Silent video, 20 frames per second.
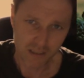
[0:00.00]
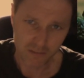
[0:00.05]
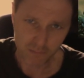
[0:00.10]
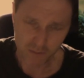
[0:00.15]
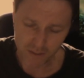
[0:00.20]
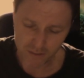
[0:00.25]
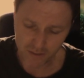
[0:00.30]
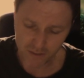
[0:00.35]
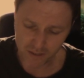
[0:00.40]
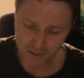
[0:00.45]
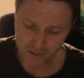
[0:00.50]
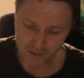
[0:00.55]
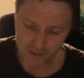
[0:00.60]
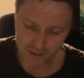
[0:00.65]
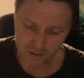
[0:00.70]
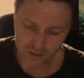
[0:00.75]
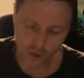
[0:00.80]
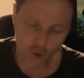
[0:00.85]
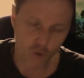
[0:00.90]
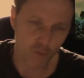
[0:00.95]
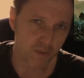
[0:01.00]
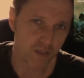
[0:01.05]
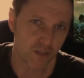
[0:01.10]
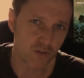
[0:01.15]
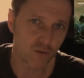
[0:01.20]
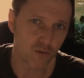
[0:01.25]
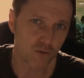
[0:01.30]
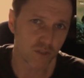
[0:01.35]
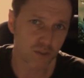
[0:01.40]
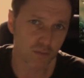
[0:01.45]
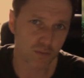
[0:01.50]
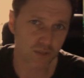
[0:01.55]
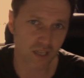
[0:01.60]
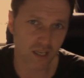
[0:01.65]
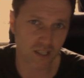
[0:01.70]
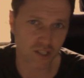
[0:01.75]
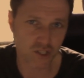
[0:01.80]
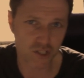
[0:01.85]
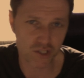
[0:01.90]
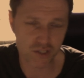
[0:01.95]
the Dolby noise
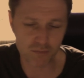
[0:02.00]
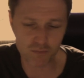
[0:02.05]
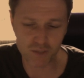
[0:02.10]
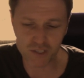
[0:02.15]
reduction,